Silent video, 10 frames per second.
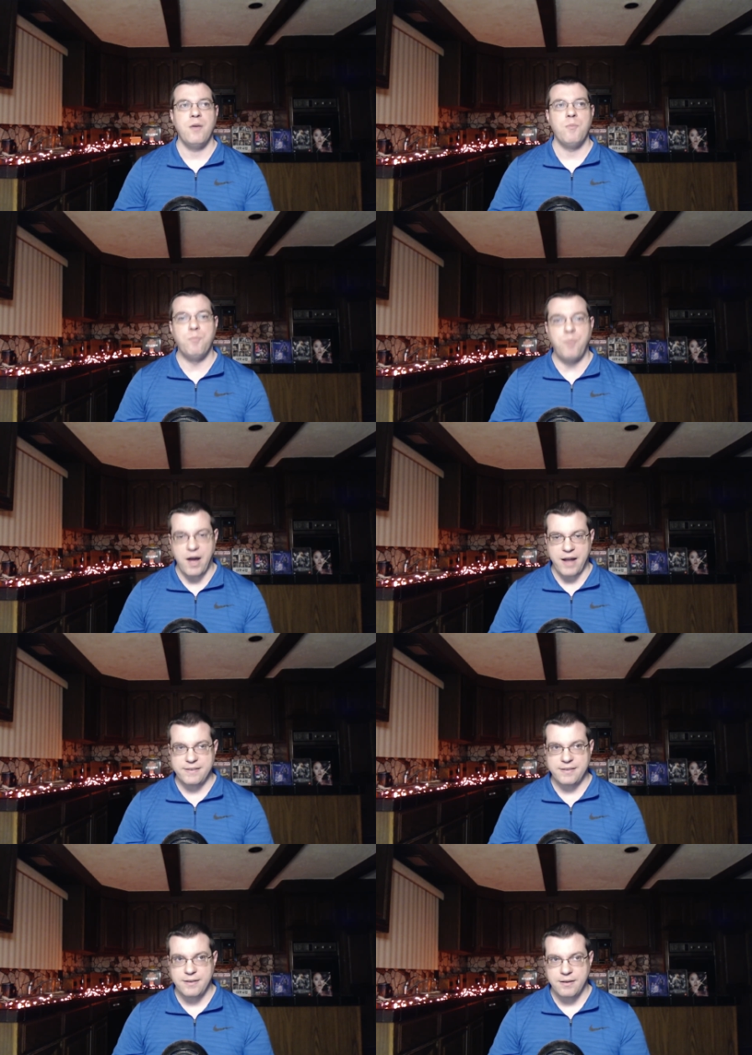
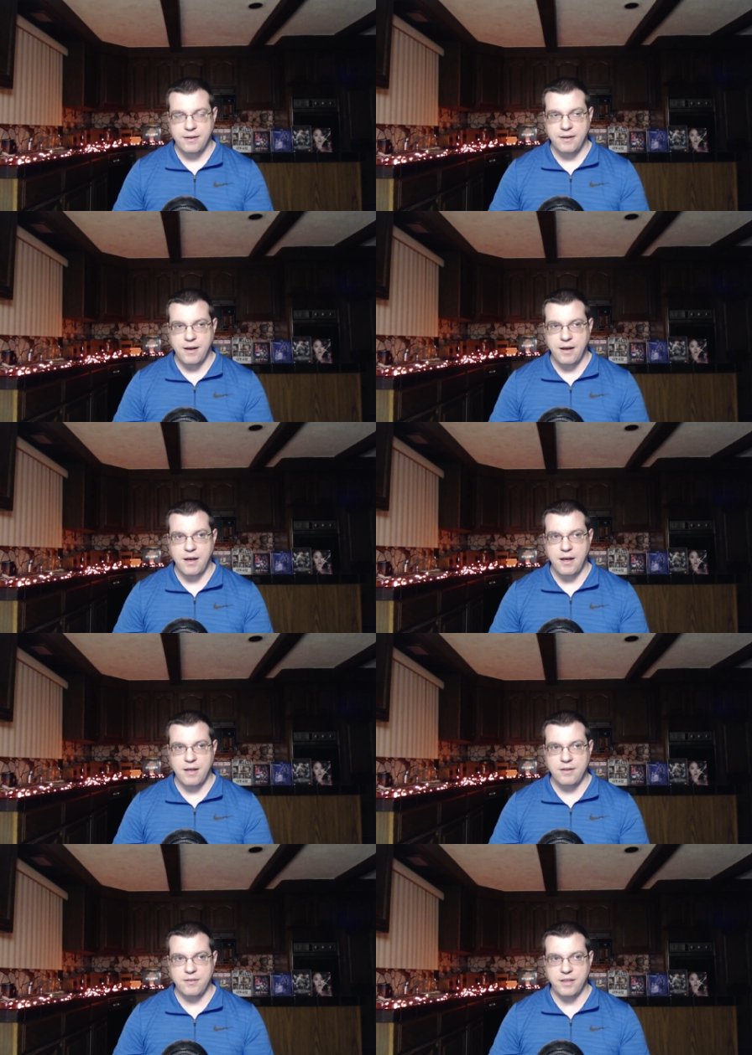But,
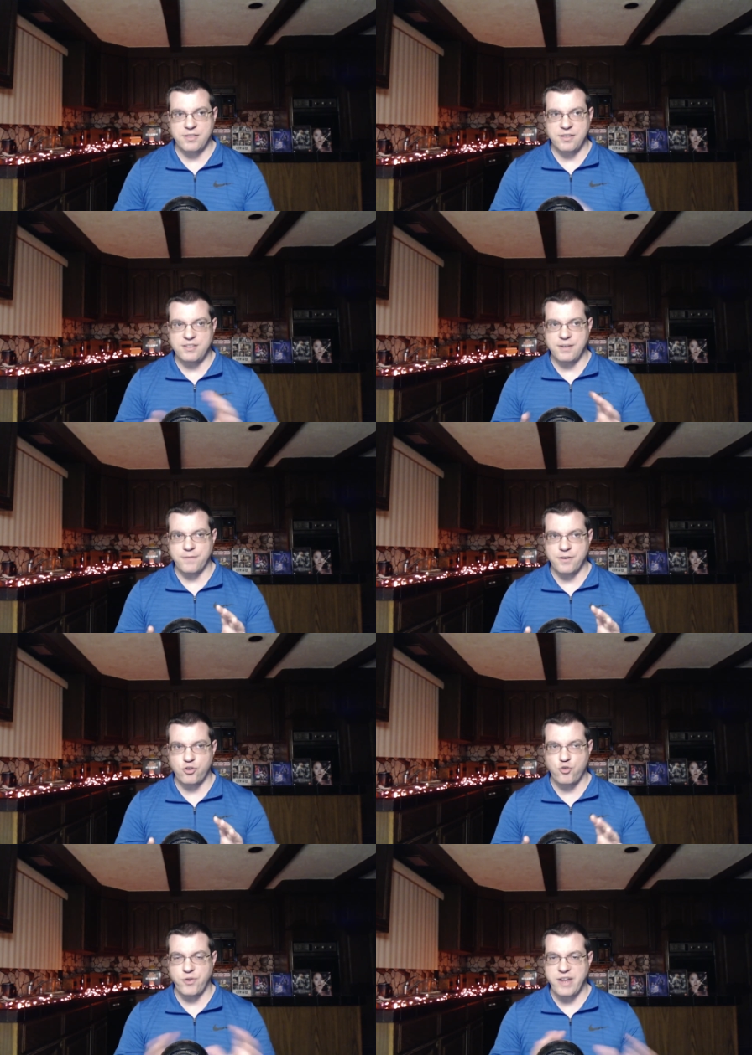uh, like, the different
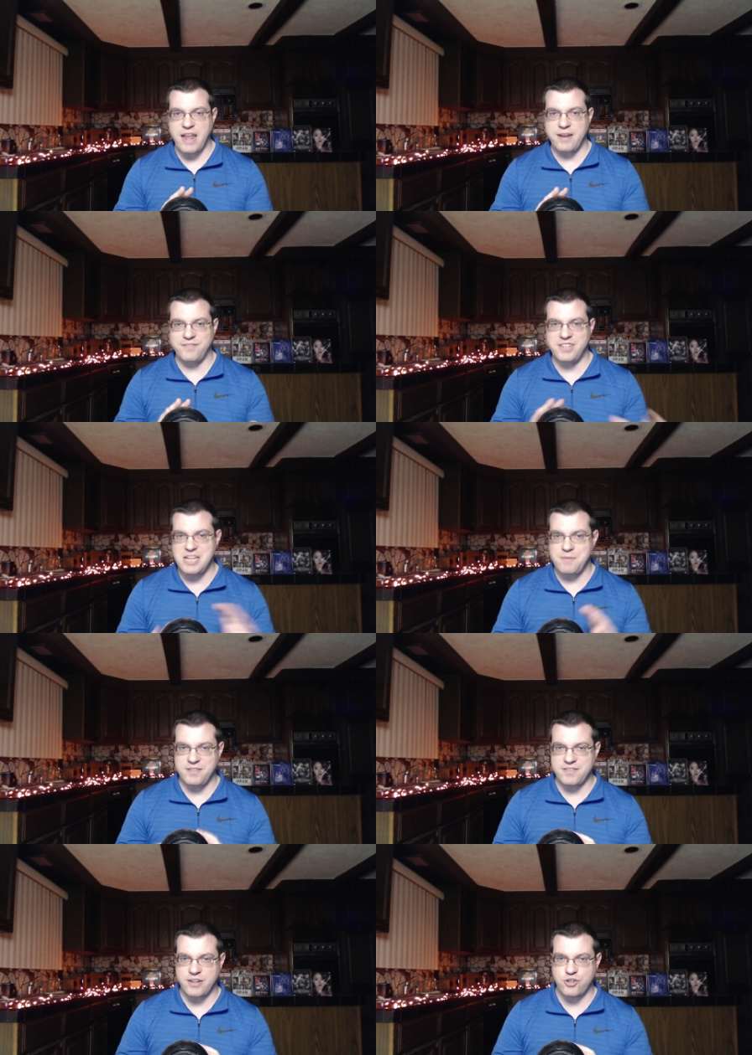creative
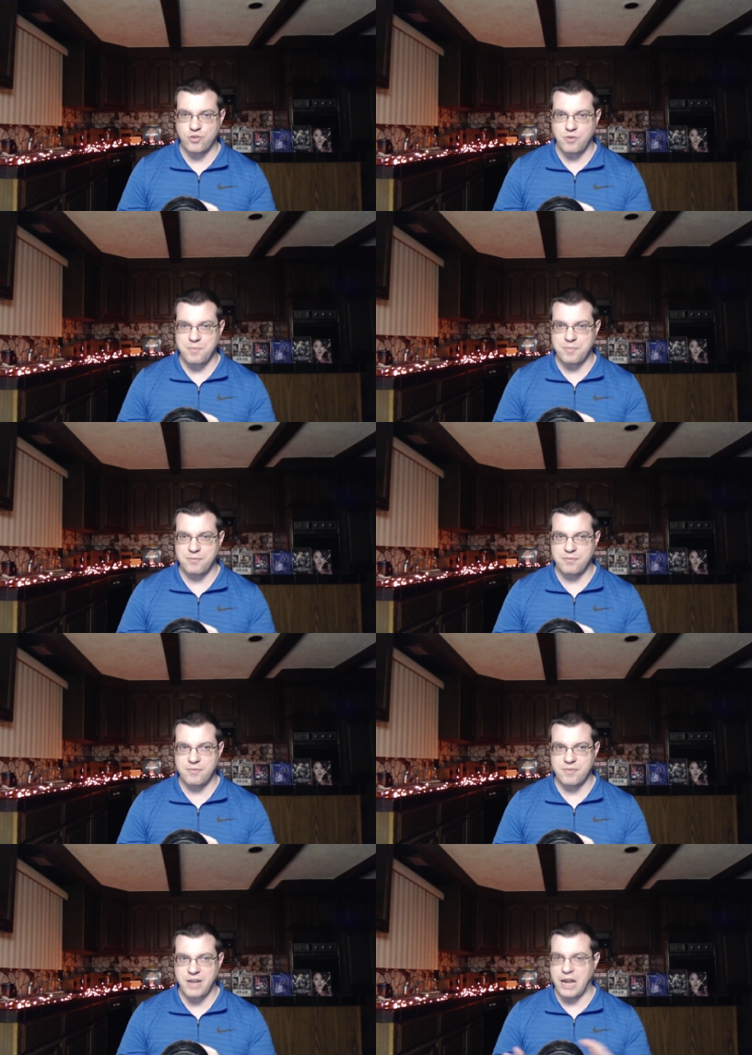demons that show up
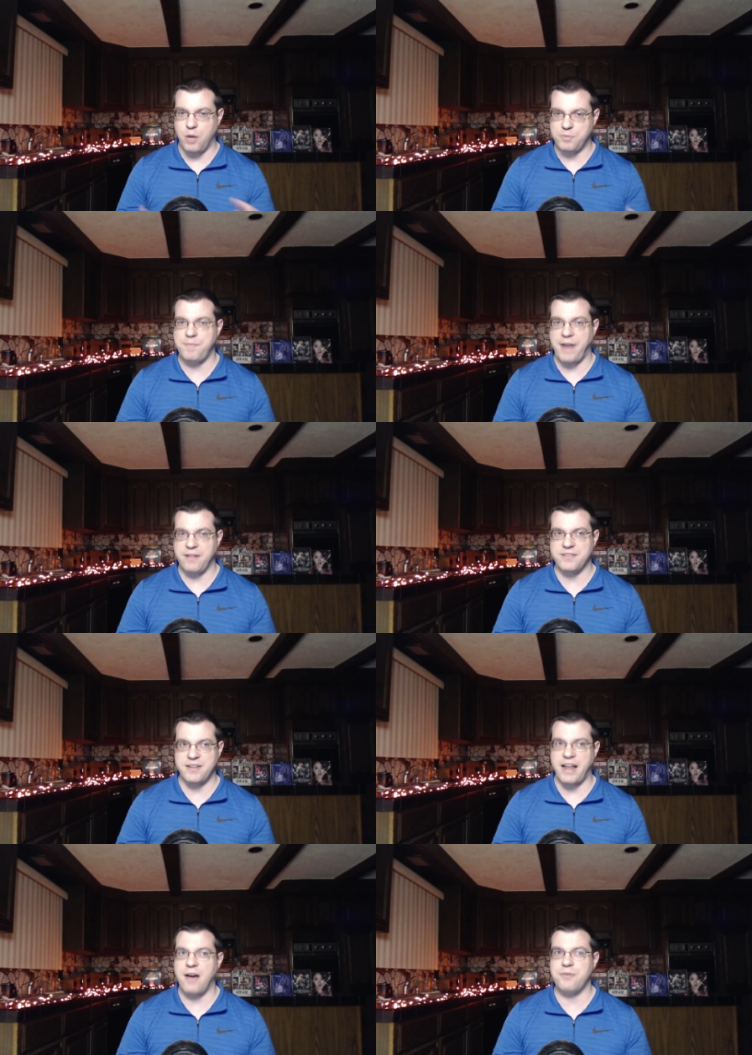kind of help to balance
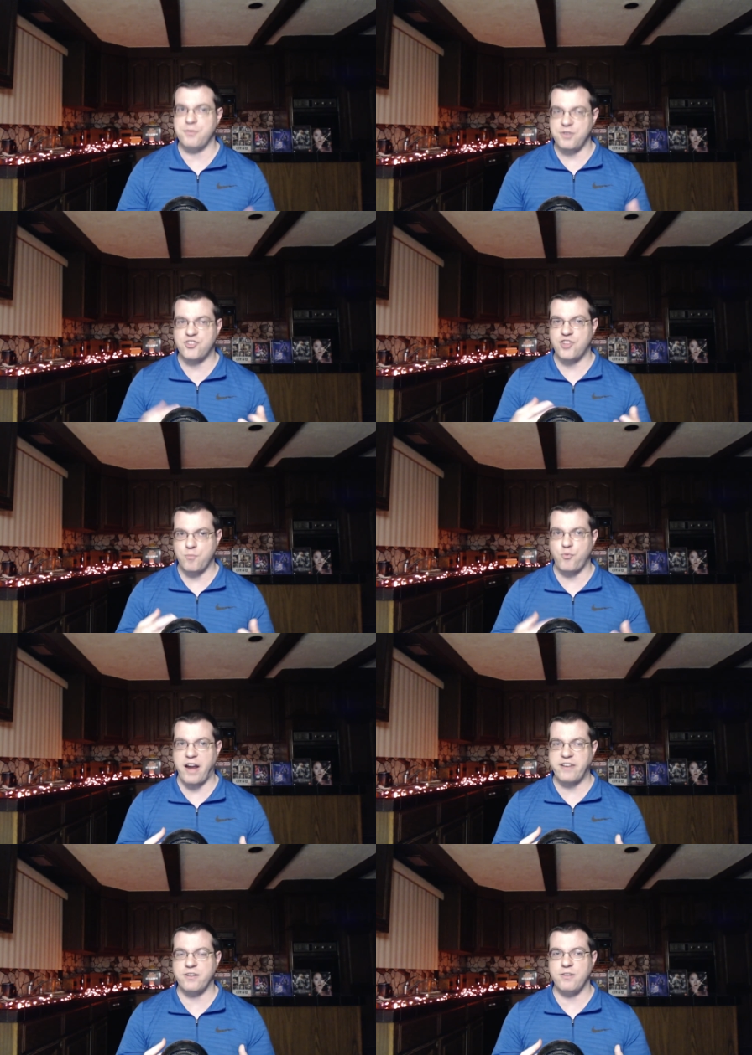it out. There is some
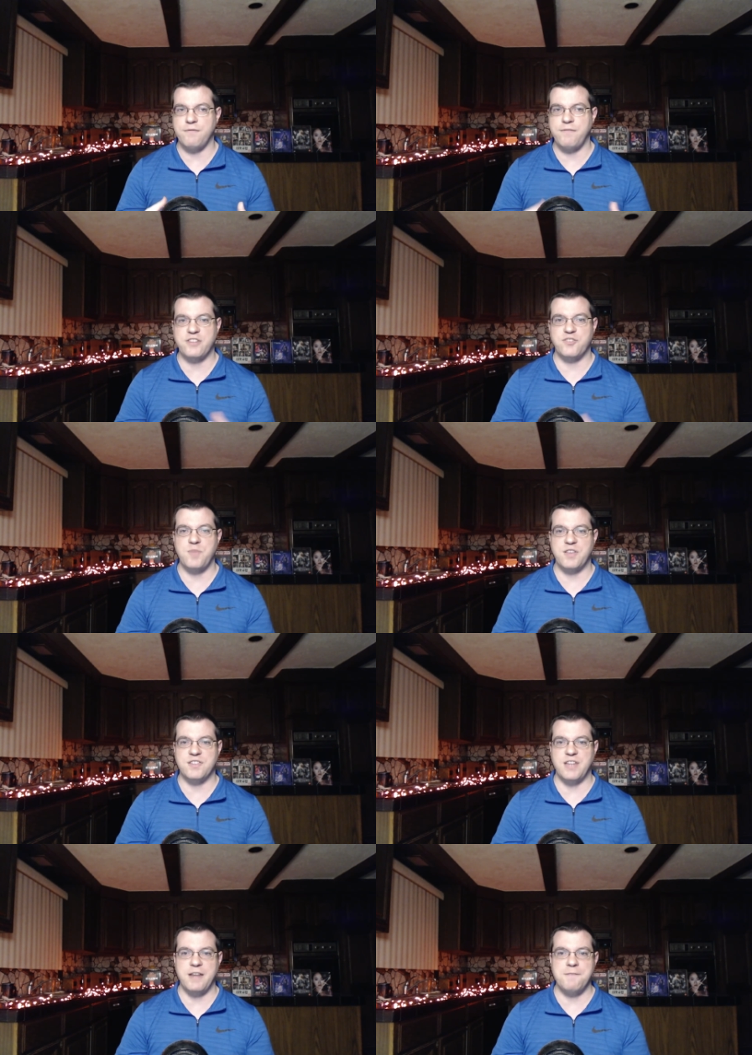practical effects
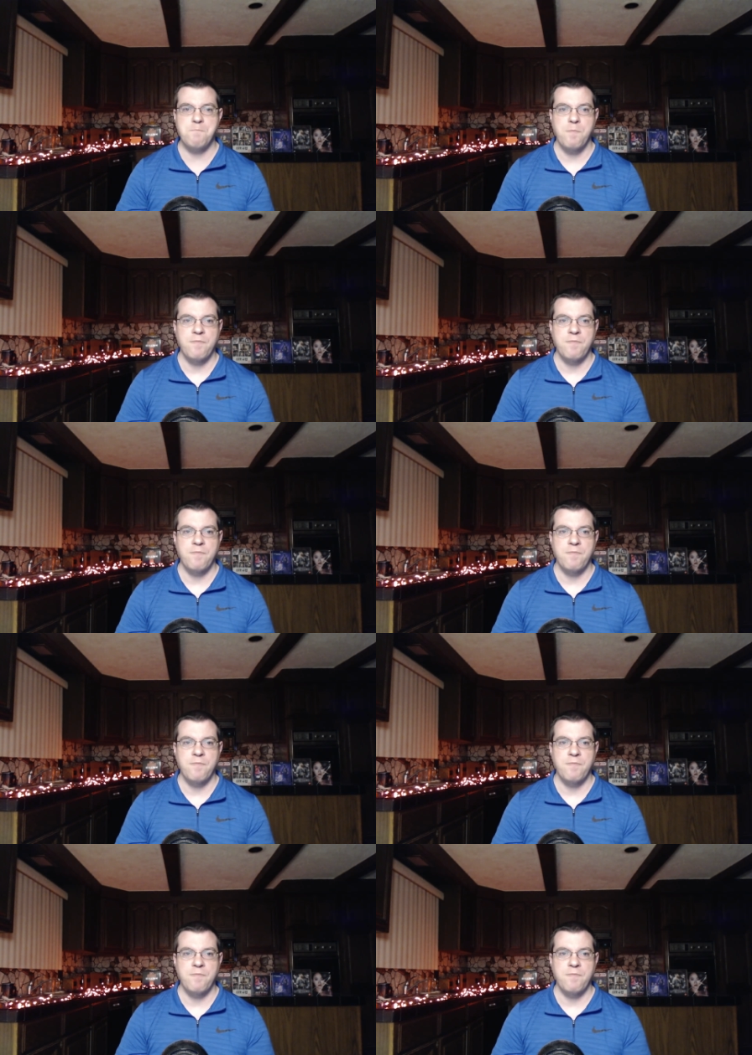mixed in.